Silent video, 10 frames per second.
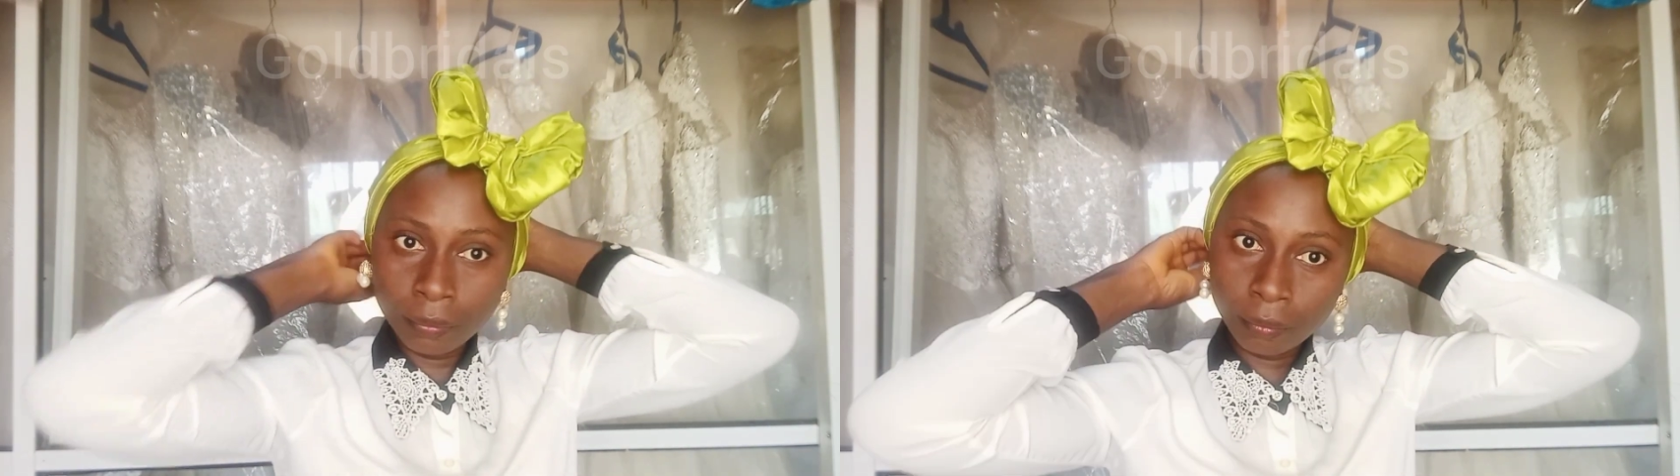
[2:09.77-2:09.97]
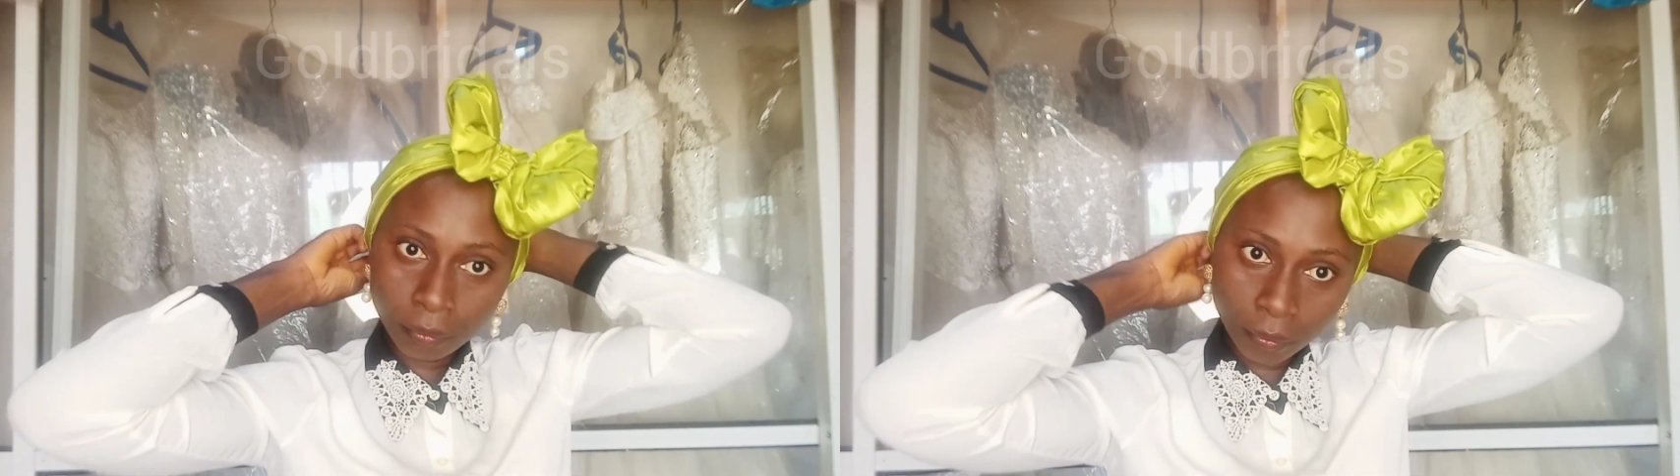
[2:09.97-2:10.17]

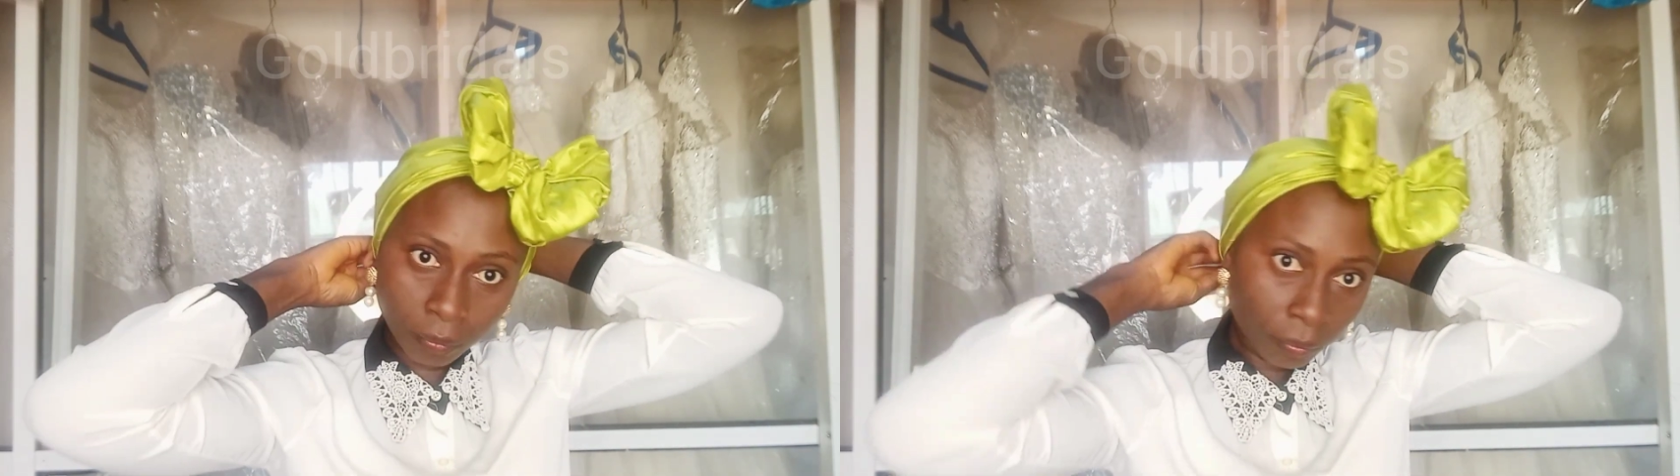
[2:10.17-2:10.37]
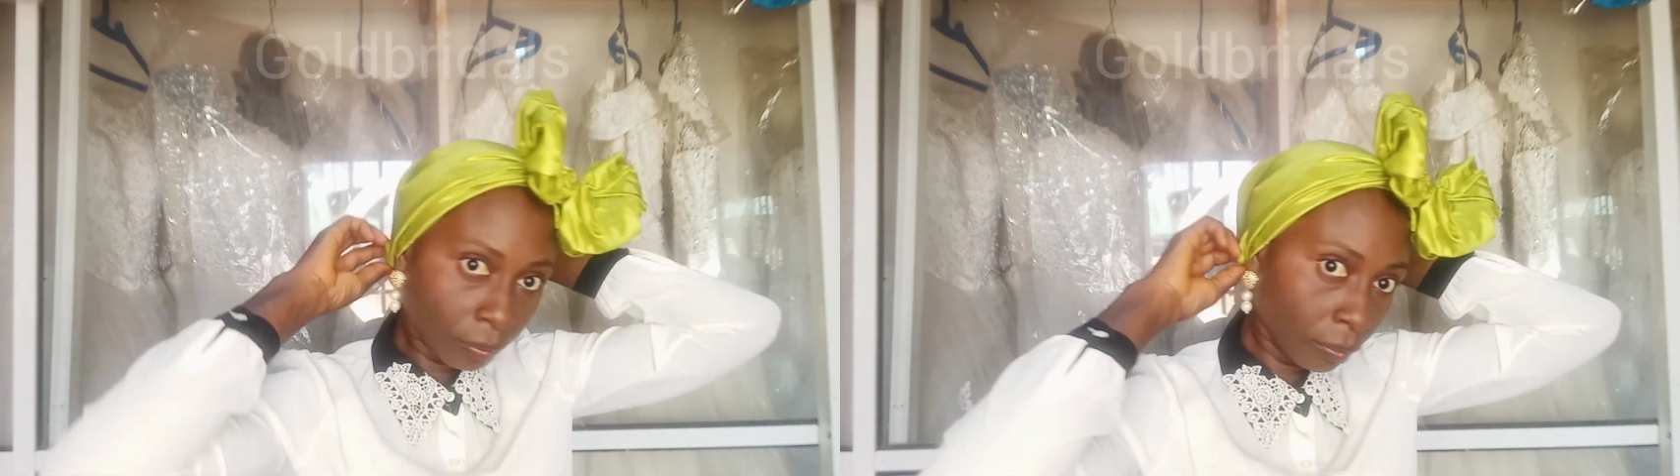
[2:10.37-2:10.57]

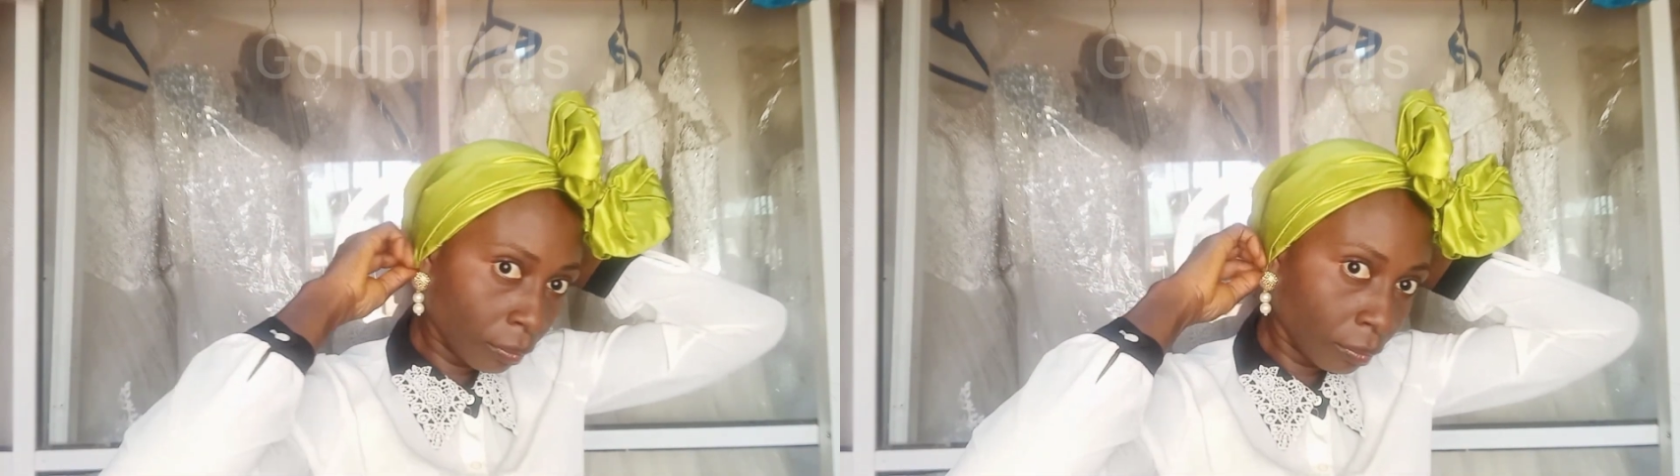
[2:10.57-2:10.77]
trimming.